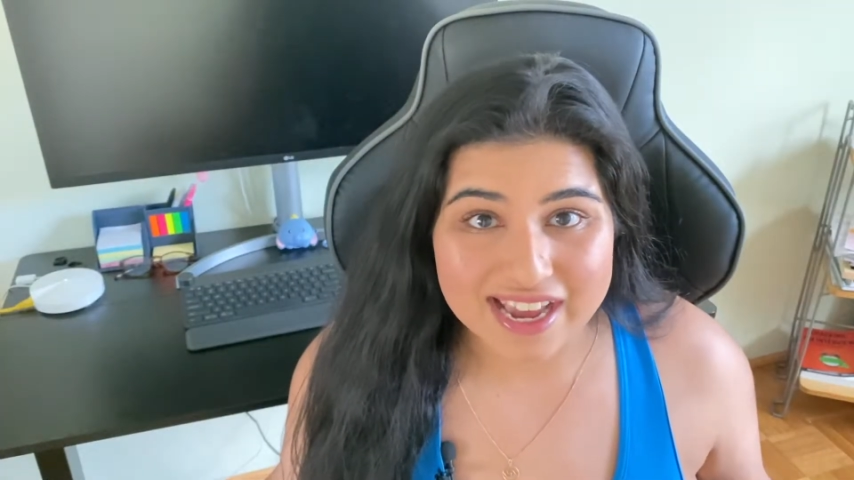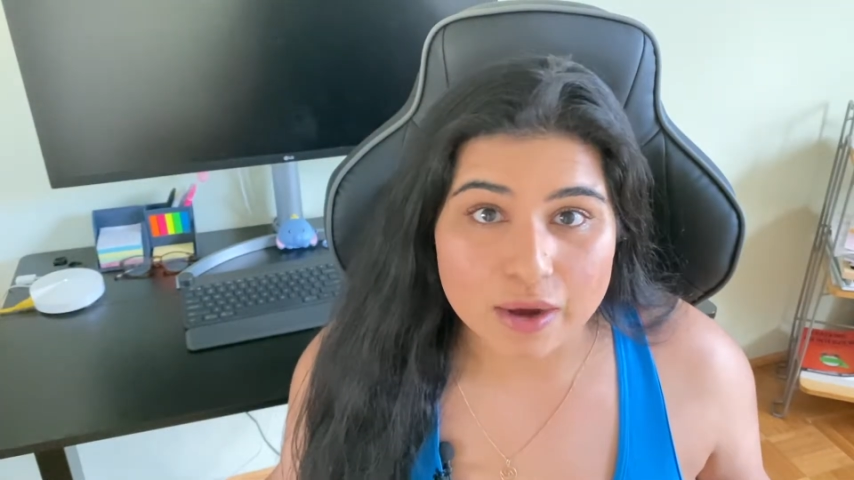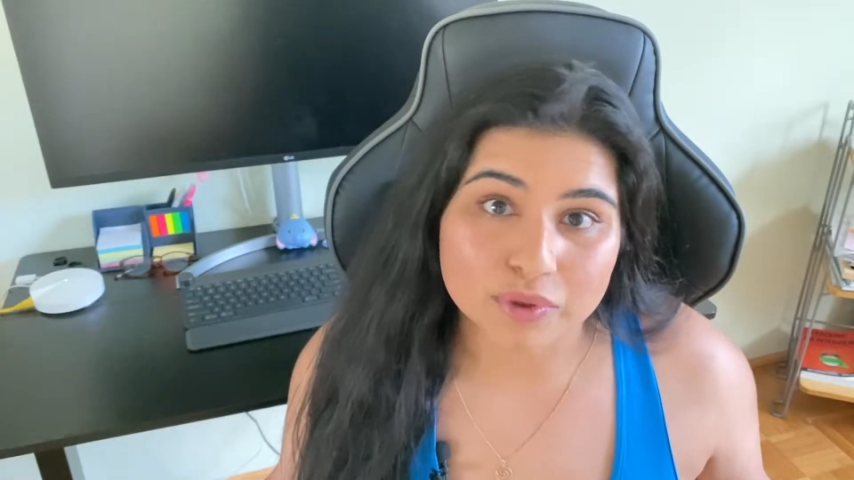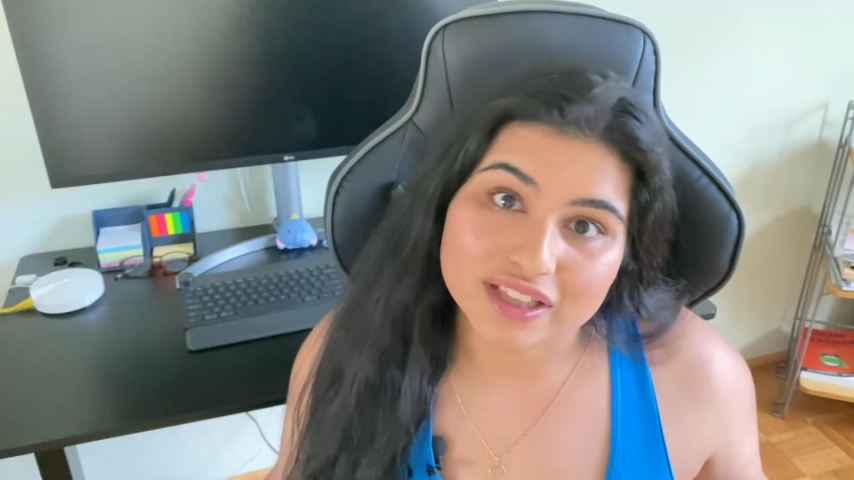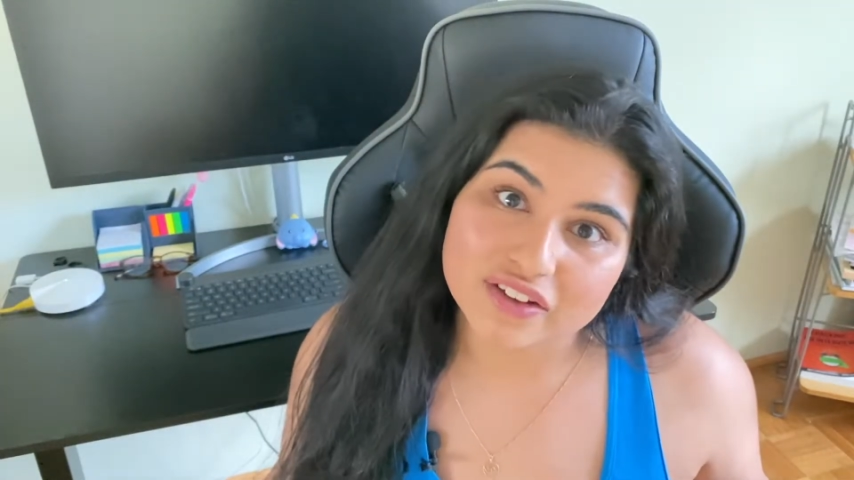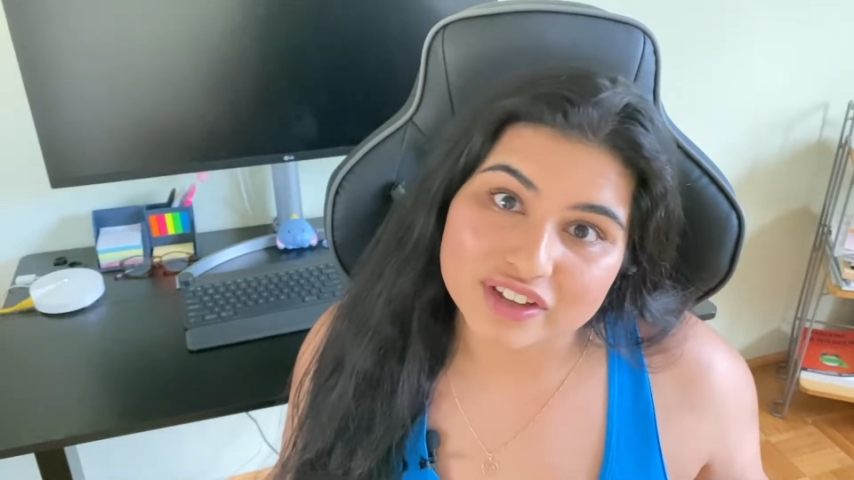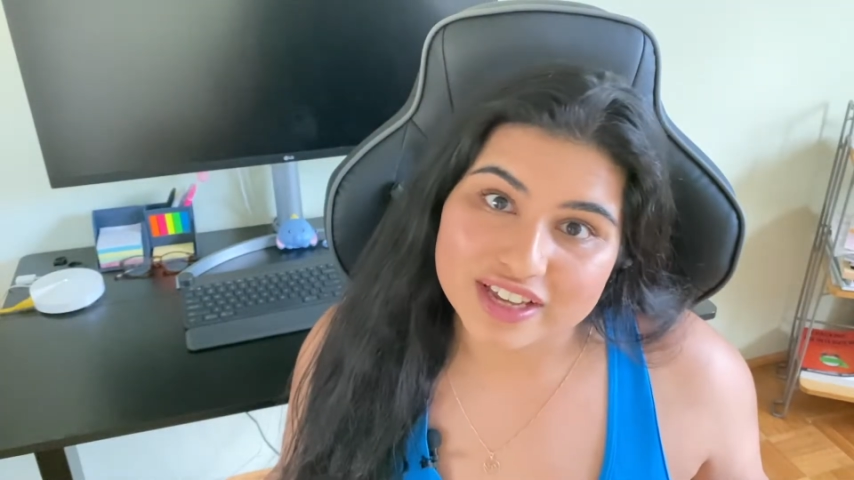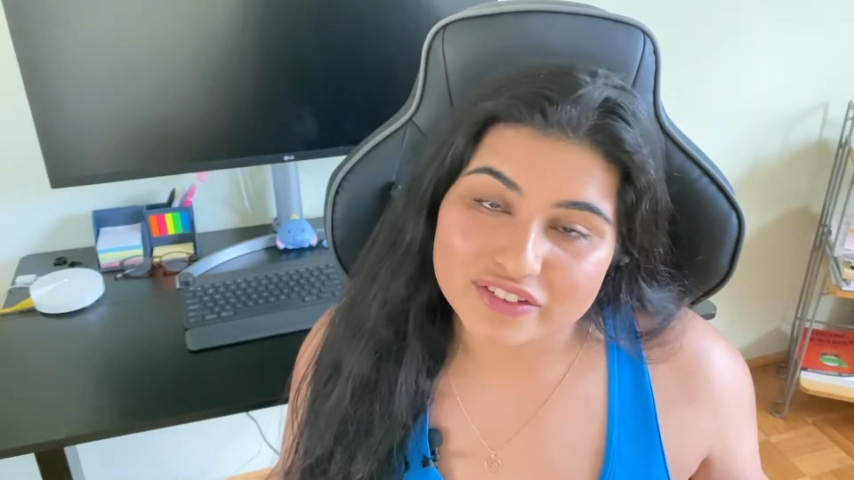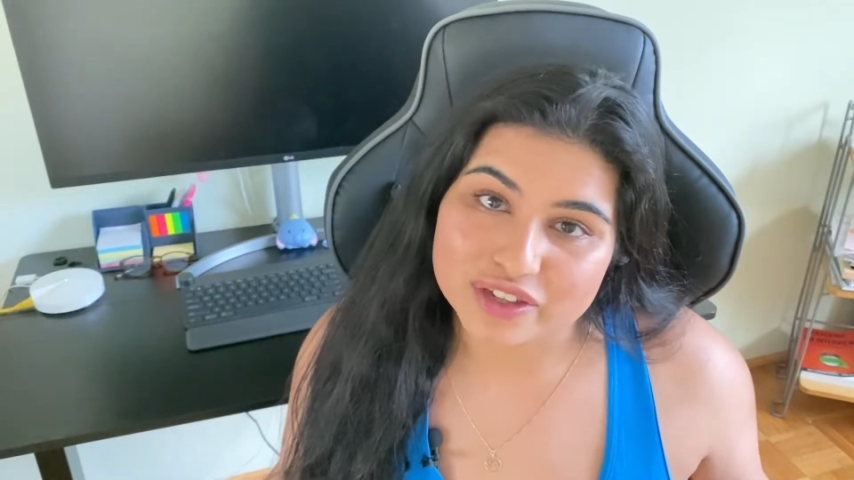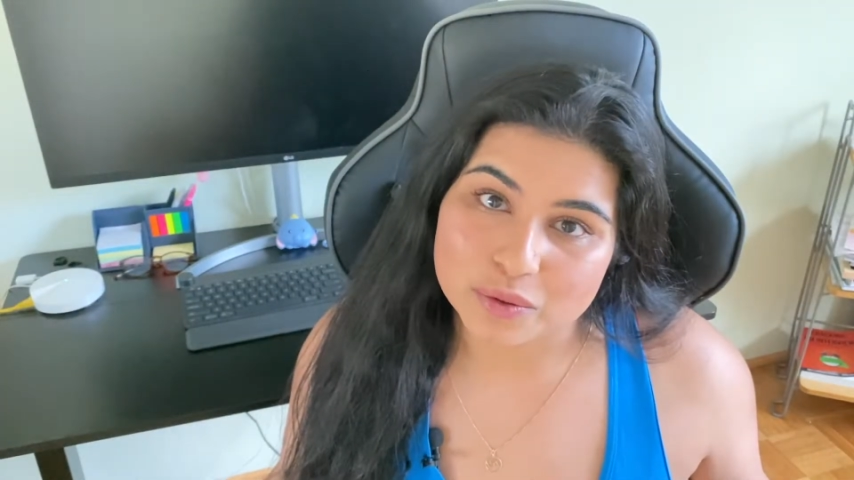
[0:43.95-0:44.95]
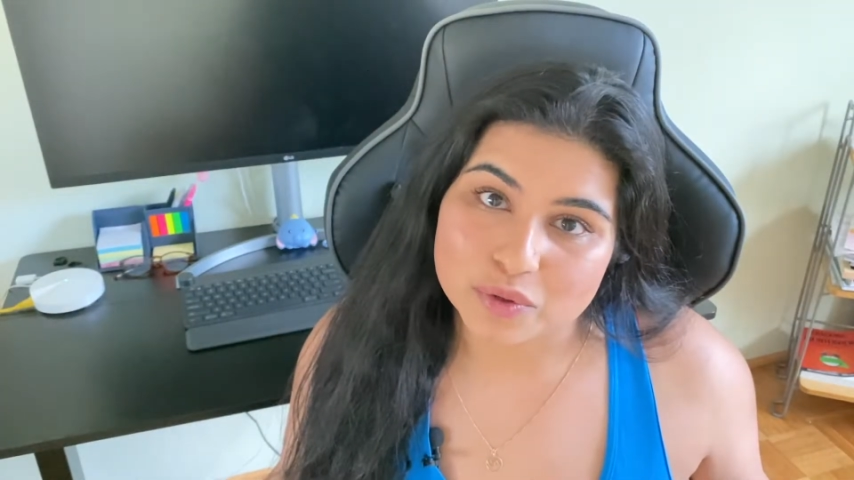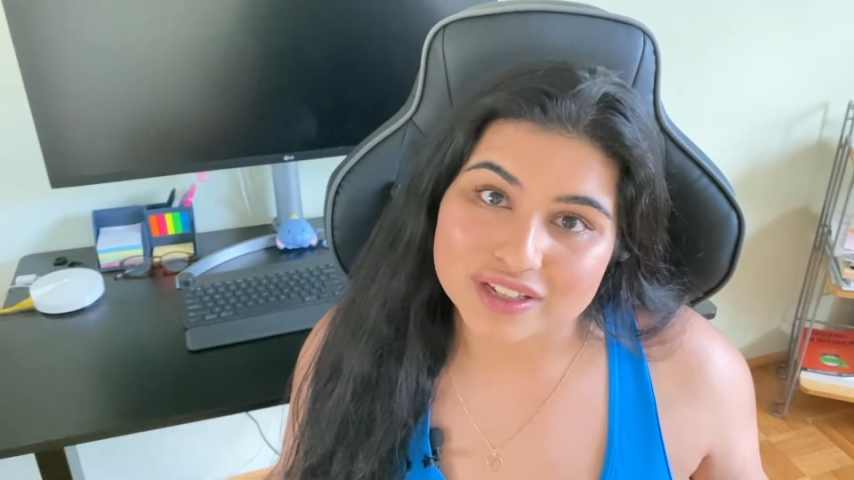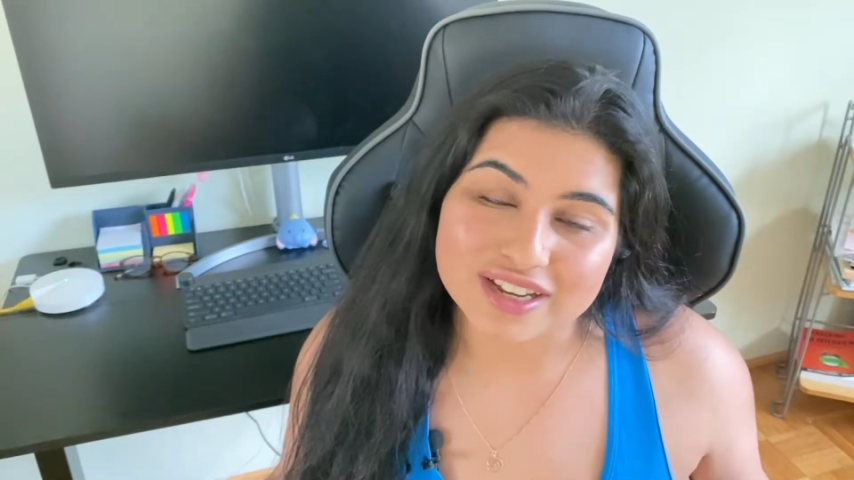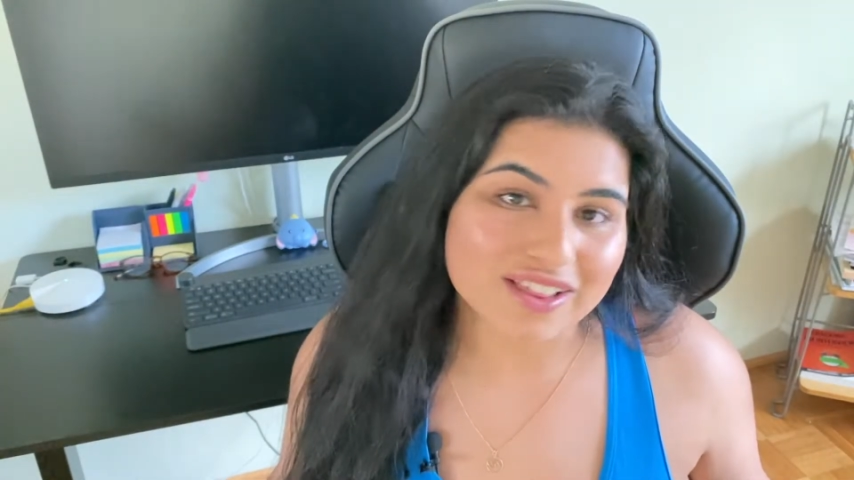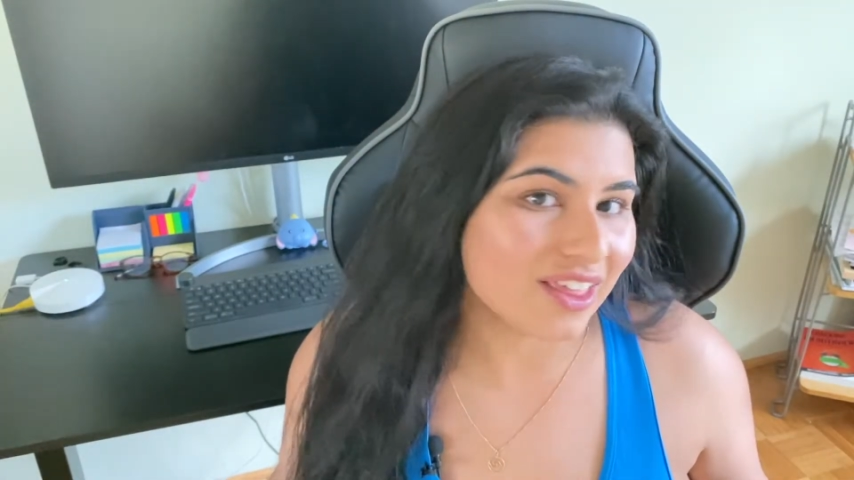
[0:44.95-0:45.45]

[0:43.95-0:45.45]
I would love it if you would